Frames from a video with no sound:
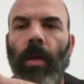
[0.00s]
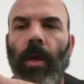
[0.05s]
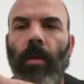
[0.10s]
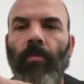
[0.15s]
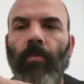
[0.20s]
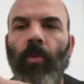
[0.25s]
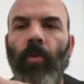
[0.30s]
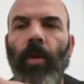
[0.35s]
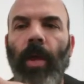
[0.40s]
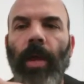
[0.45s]

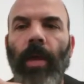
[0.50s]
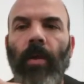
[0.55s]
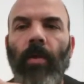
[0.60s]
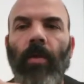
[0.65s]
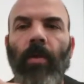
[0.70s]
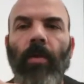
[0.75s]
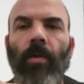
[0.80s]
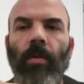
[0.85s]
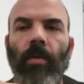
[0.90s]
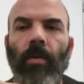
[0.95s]
Moon
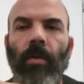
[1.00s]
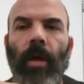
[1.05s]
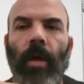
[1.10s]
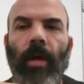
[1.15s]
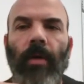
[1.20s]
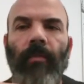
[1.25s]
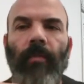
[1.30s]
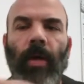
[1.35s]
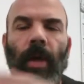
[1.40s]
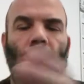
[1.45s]
angle,
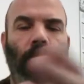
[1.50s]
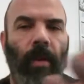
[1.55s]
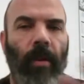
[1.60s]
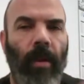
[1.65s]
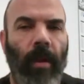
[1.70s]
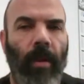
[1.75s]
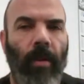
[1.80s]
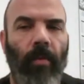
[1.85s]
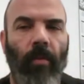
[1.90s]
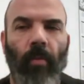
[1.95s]
I
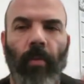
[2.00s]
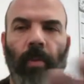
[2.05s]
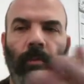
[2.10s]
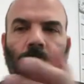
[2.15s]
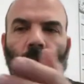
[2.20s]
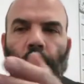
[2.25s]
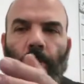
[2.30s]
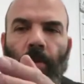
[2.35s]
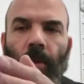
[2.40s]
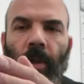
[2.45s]
don't know what the
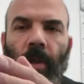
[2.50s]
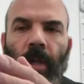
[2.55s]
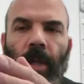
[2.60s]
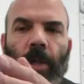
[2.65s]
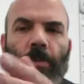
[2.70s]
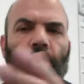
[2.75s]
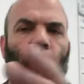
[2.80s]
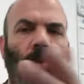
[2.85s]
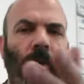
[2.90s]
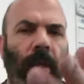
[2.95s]
visibility
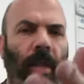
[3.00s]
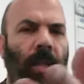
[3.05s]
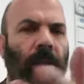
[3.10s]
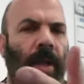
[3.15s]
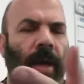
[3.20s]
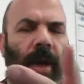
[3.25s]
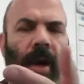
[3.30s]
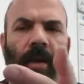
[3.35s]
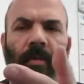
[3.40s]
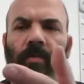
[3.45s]
is, but we need
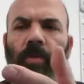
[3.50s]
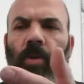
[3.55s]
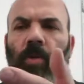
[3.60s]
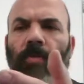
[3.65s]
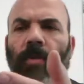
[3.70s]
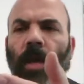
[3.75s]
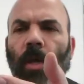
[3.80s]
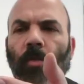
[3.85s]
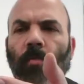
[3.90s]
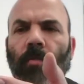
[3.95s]
to have
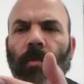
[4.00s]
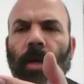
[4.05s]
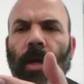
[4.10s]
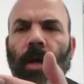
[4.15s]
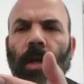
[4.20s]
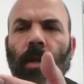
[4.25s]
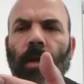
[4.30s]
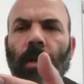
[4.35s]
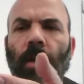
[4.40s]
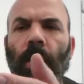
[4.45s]
GPS for
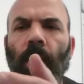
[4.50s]
that.